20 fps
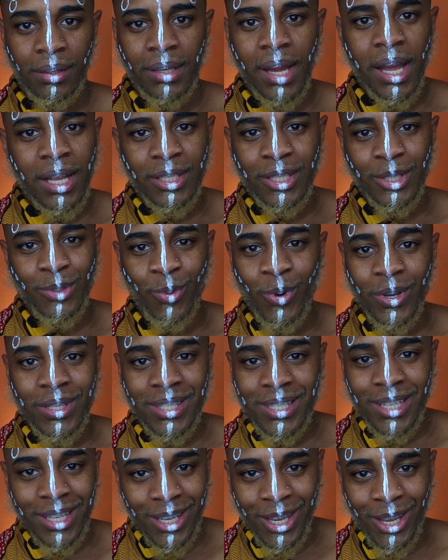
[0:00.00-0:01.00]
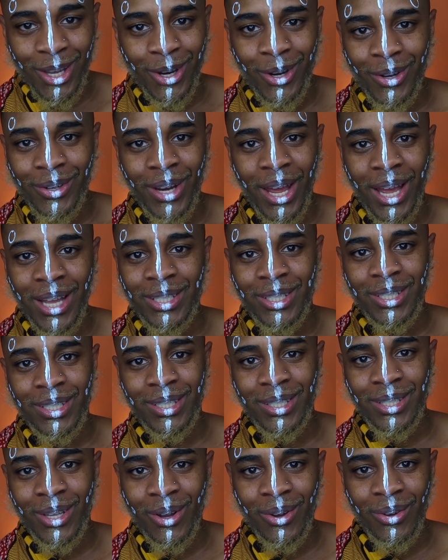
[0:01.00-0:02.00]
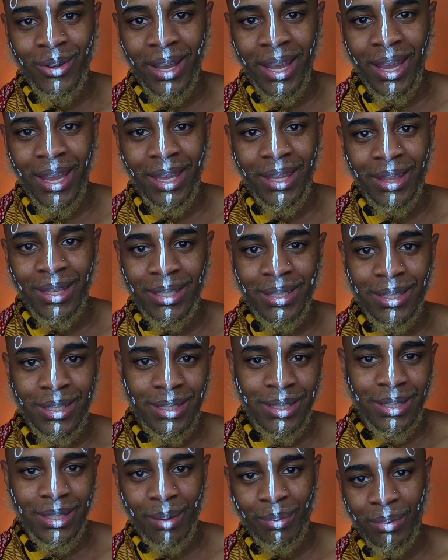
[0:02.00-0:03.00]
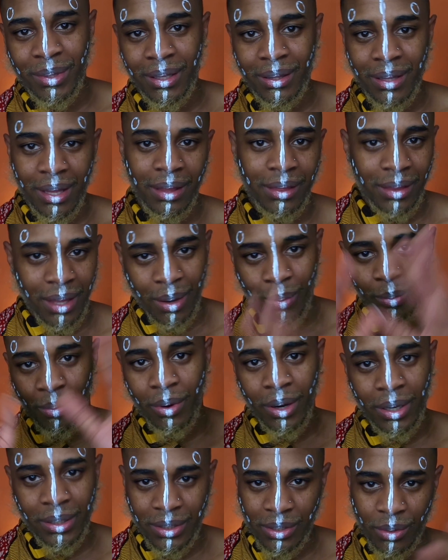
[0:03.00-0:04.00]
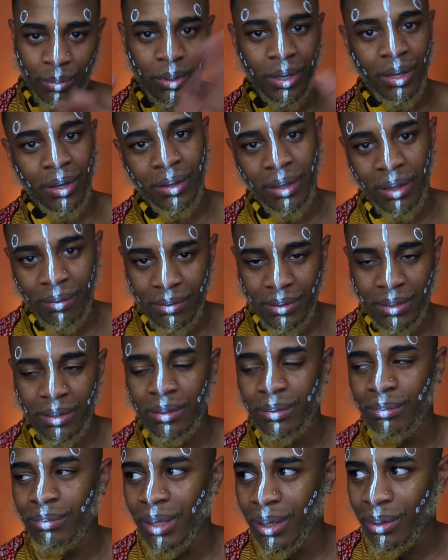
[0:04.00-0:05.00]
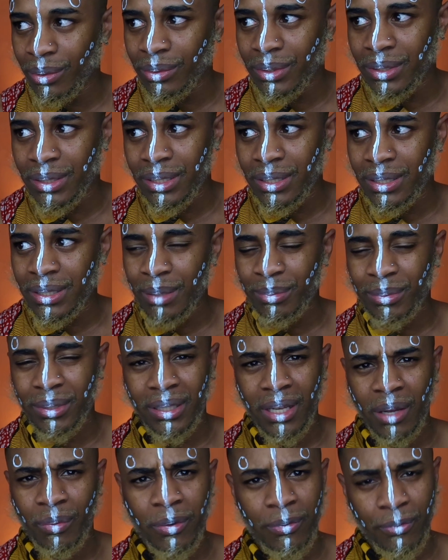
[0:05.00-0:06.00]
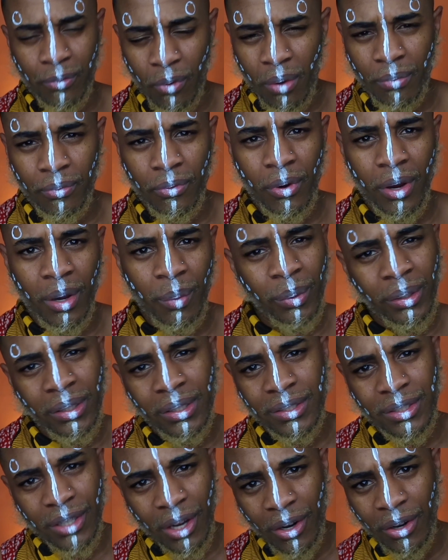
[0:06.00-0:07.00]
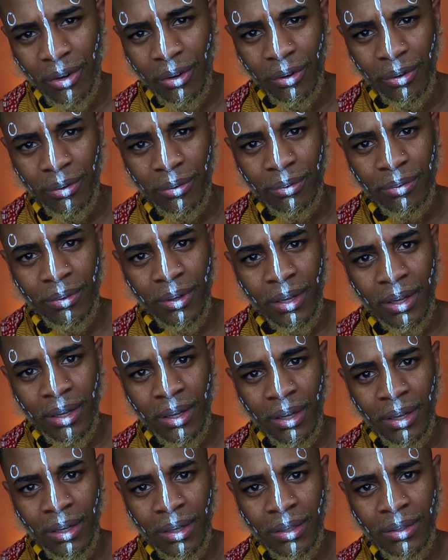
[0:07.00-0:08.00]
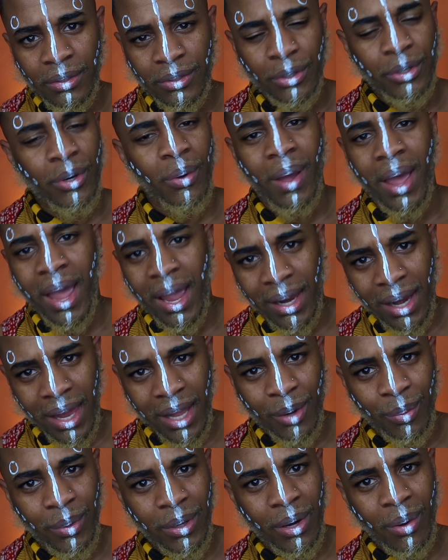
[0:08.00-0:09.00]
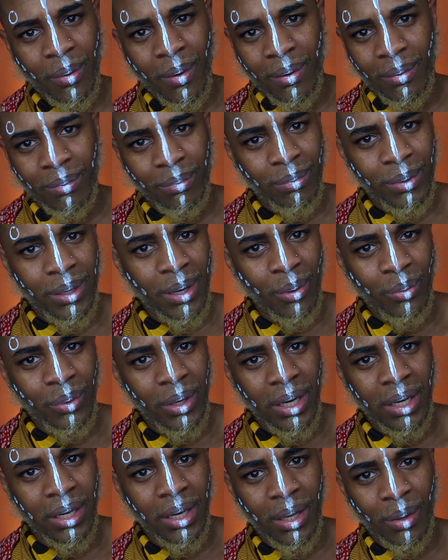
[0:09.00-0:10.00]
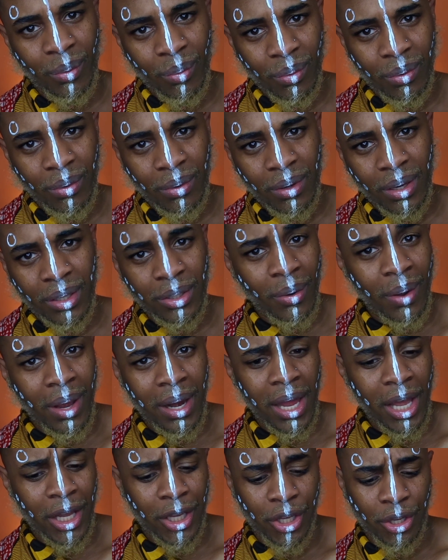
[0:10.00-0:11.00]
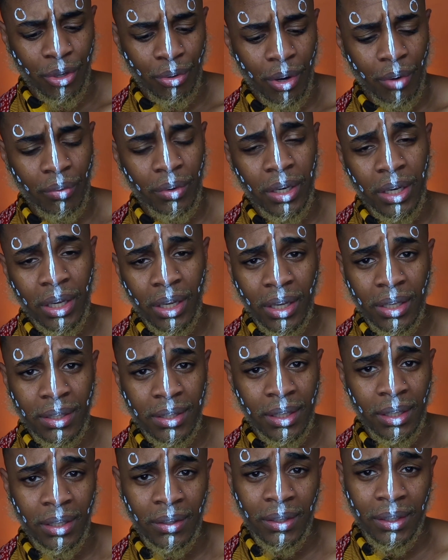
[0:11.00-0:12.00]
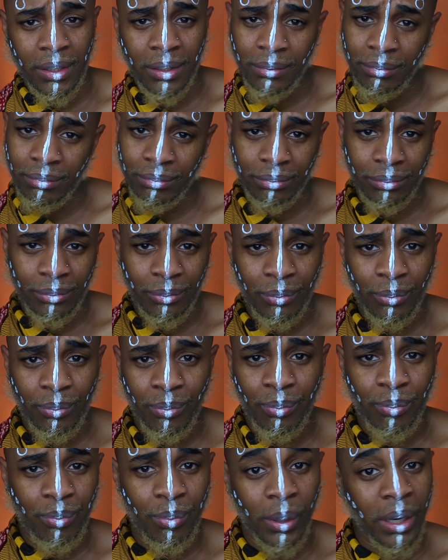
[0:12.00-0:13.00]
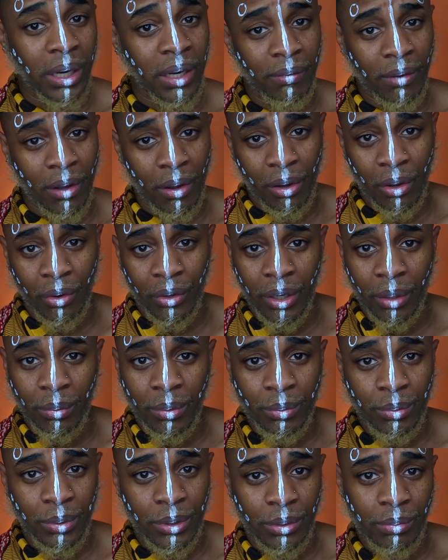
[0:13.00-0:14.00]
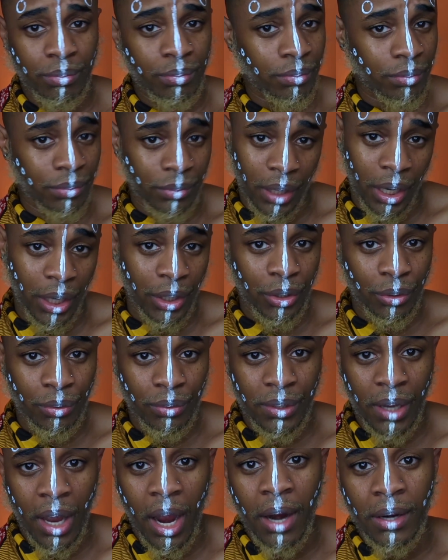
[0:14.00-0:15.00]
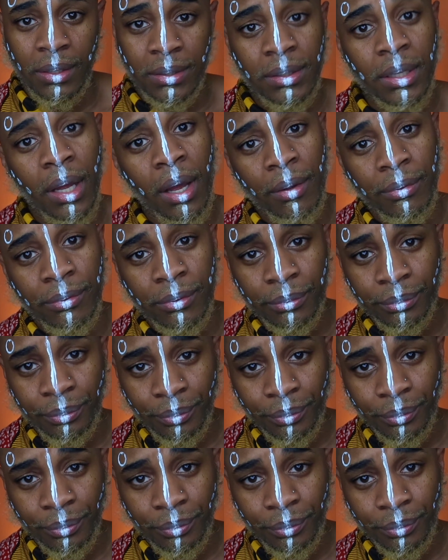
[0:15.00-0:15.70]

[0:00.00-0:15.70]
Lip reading: not just once a year, not just, okay, this is something that they want, so we're gonna give it to them. No, this is something that we fought for and we deserve. So don't act like we don't need it. And don't act like you don't need it, because clearly we ain't even gonna go there with what they do to our stuff.